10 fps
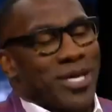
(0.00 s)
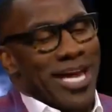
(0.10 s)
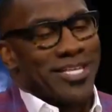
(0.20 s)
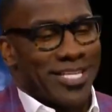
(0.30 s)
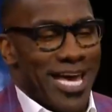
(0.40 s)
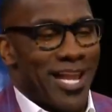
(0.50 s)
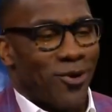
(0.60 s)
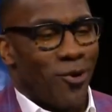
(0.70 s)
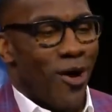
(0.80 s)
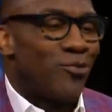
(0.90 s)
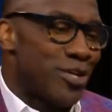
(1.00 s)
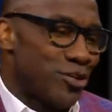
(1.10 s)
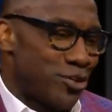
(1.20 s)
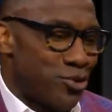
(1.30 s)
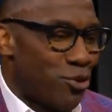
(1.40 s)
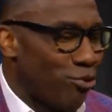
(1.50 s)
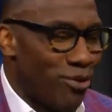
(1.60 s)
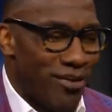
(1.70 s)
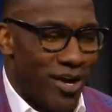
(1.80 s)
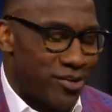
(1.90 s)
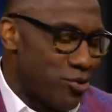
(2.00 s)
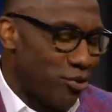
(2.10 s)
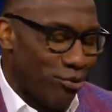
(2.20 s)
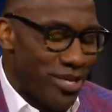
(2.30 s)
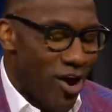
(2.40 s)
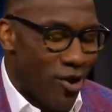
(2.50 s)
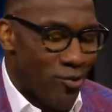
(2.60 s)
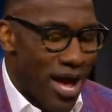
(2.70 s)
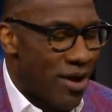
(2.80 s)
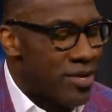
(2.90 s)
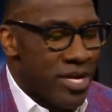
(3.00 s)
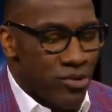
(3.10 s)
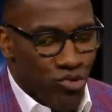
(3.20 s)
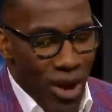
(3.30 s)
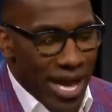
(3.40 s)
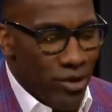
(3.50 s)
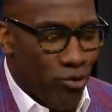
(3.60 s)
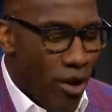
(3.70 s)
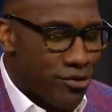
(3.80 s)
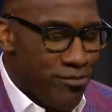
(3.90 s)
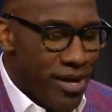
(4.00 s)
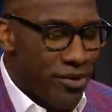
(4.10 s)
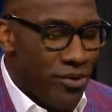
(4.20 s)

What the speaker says: catch a shallow cross, which is a 2 to 3 yard route, dragging across the middle.